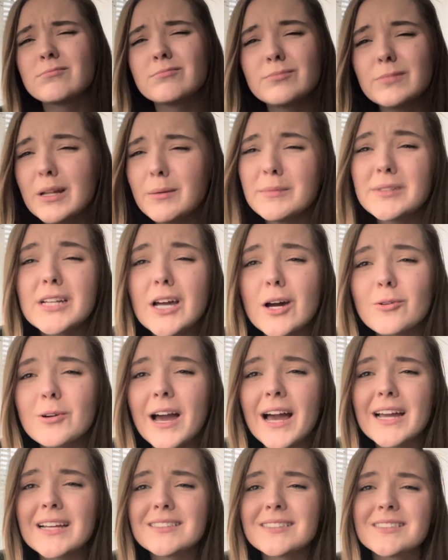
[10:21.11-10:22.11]
Let me know,
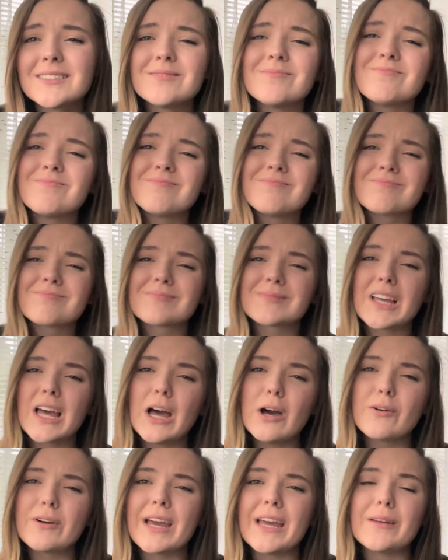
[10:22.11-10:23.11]
guys.
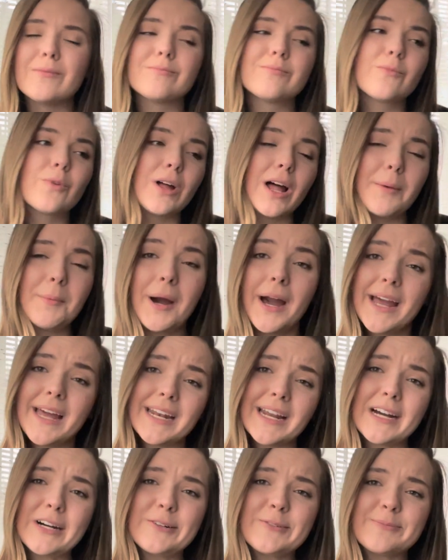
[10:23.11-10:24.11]
Okay, well, I'm gonna head
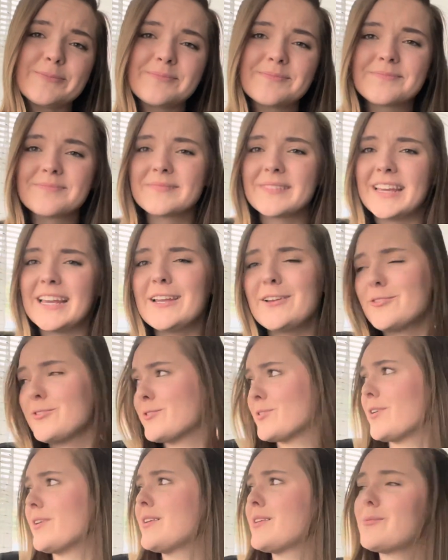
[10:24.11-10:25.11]
out. Andrew's
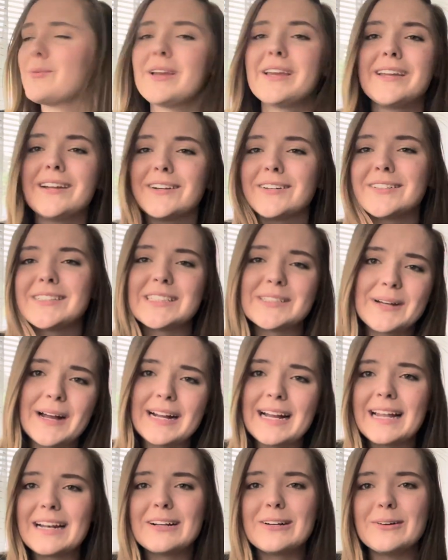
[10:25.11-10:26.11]
on his way here, so I
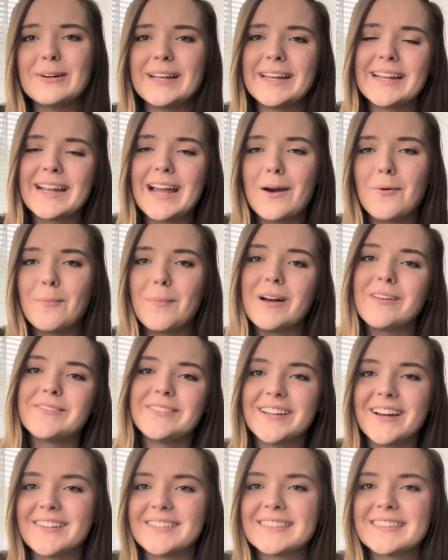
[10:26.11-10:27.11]
gotta go hang out with my
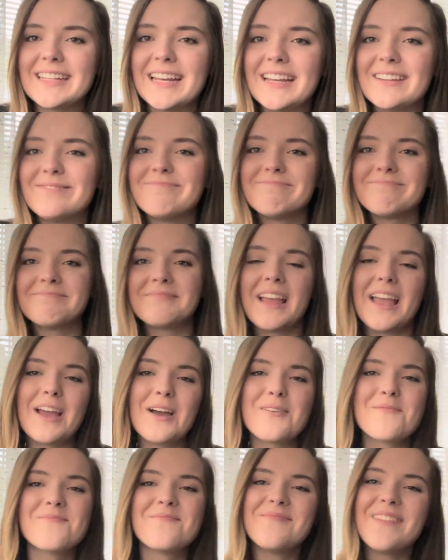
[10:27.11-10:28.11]
fiance.
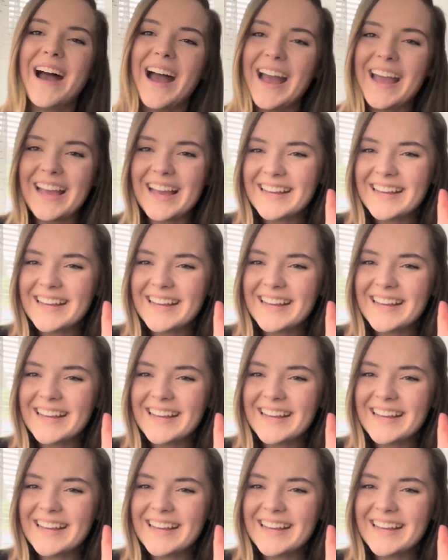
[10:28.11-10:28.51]
Bye.